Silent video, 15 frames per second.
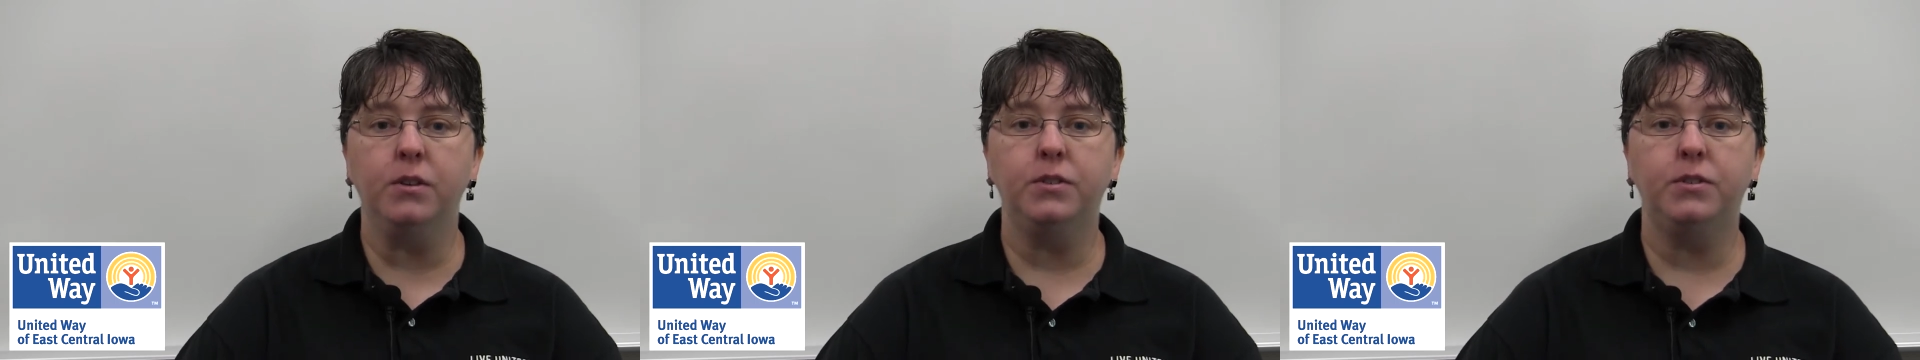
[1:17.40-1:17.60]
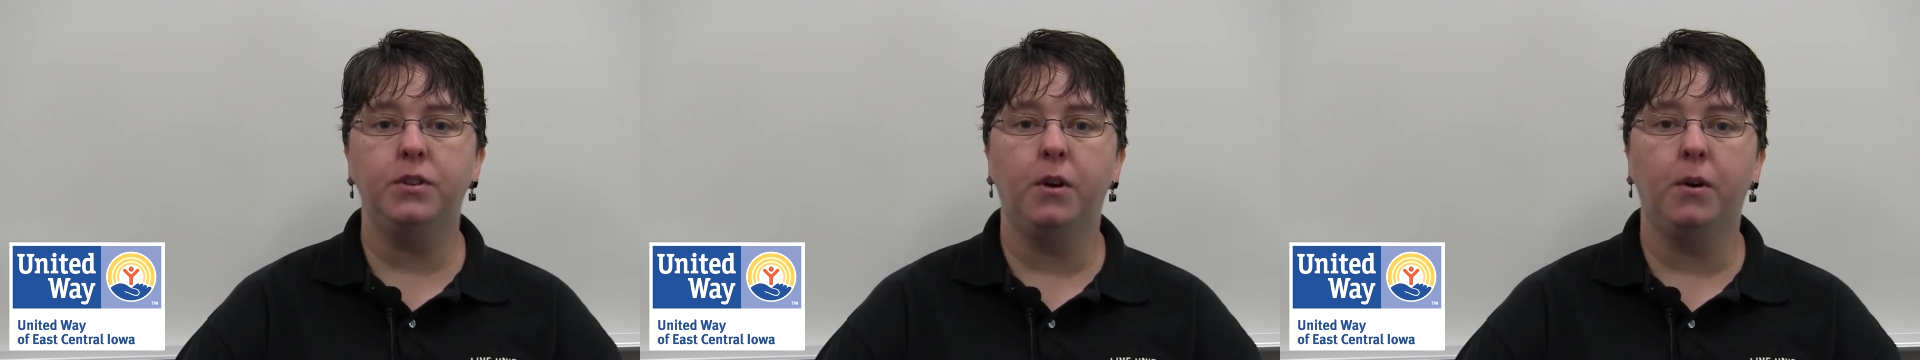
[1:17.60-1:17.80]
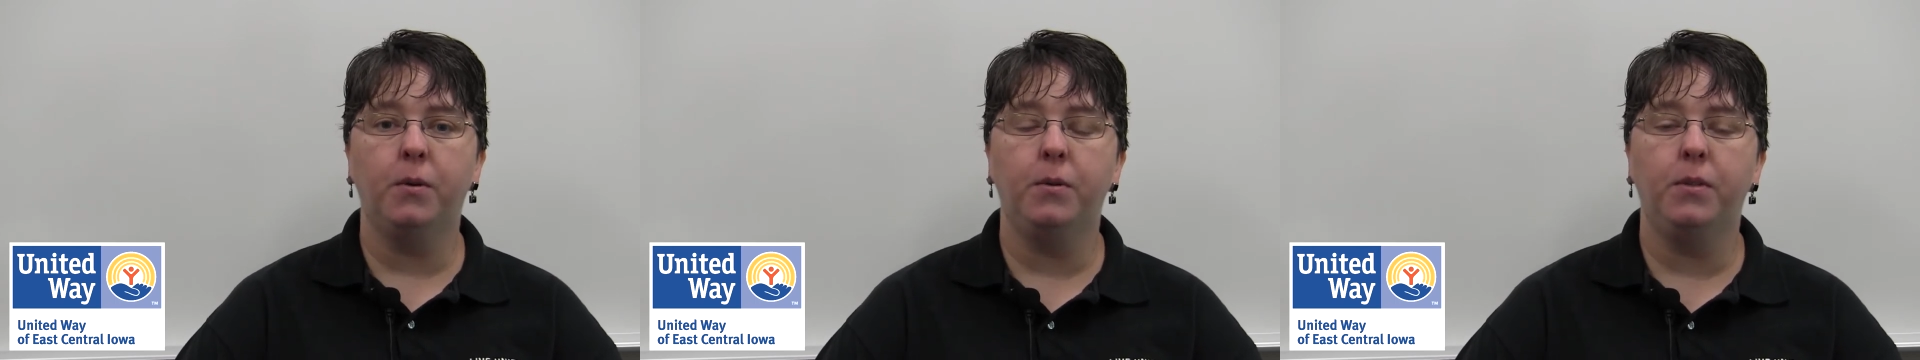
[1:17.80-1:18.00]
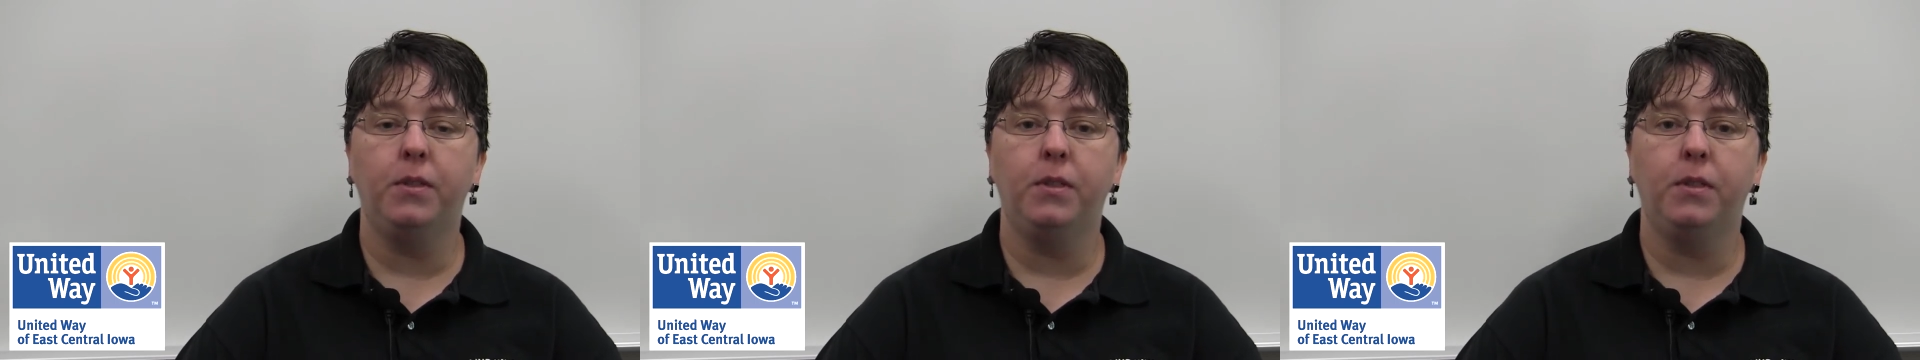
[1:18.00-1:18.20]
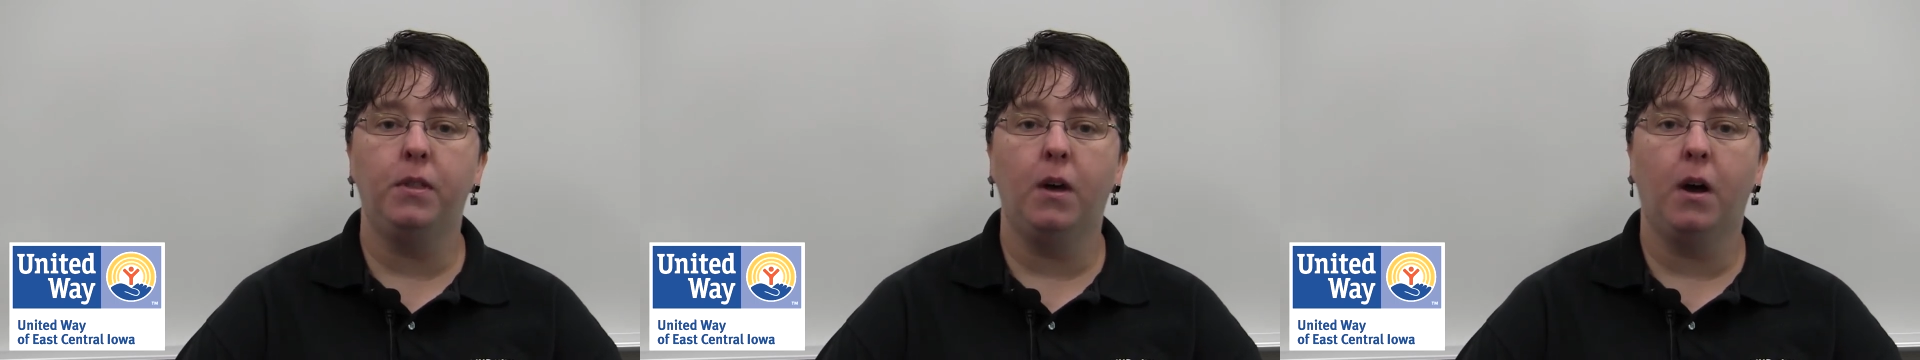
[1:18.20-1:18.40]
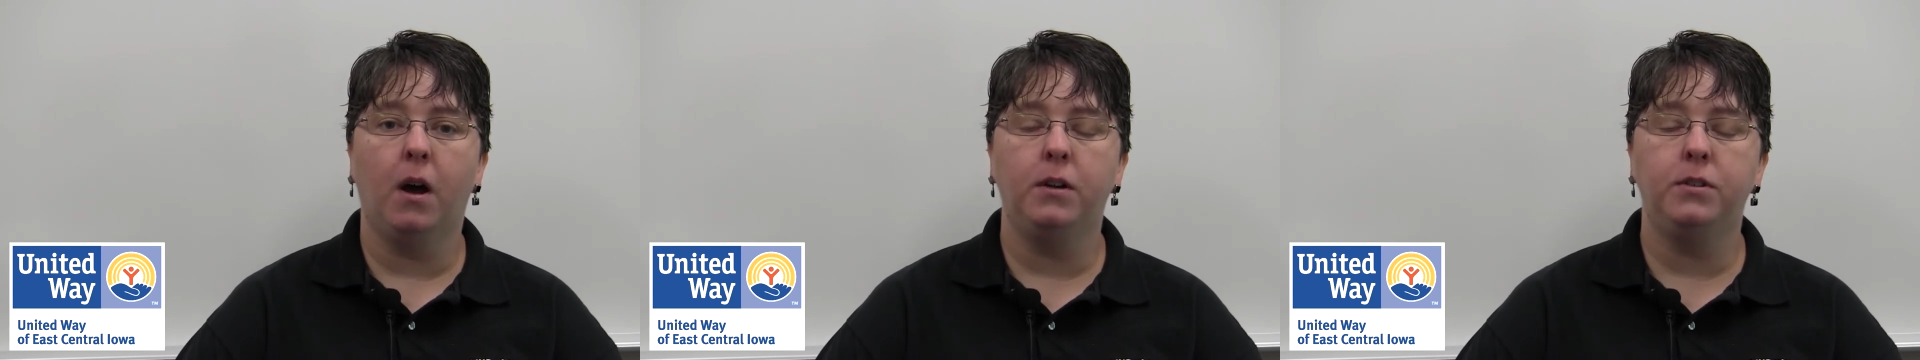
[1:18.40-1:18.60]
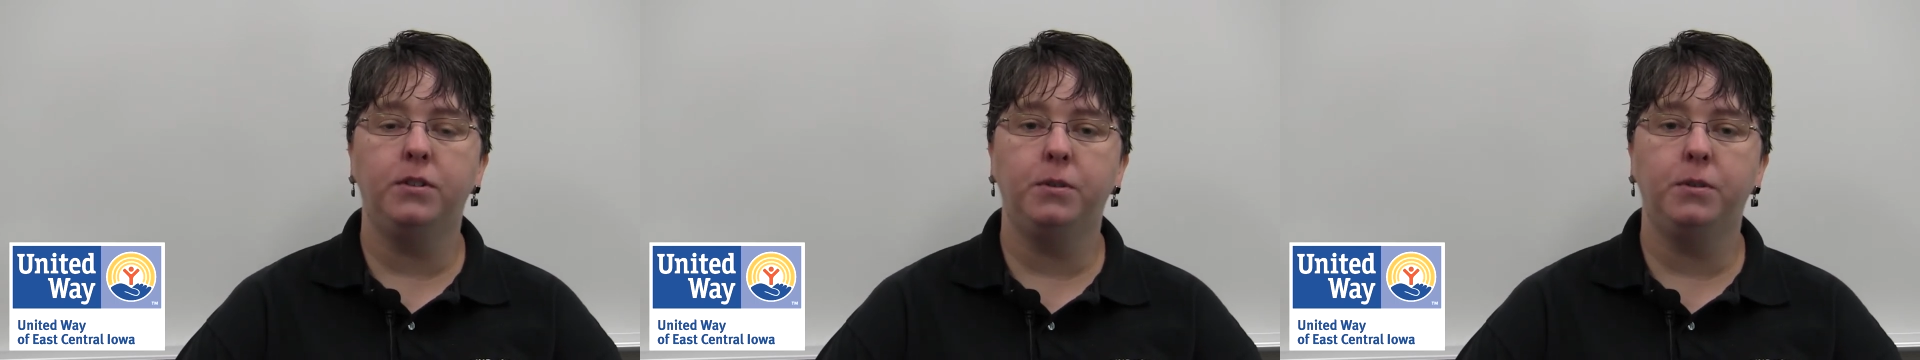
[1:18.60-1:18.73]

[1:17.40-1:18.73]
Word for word: So our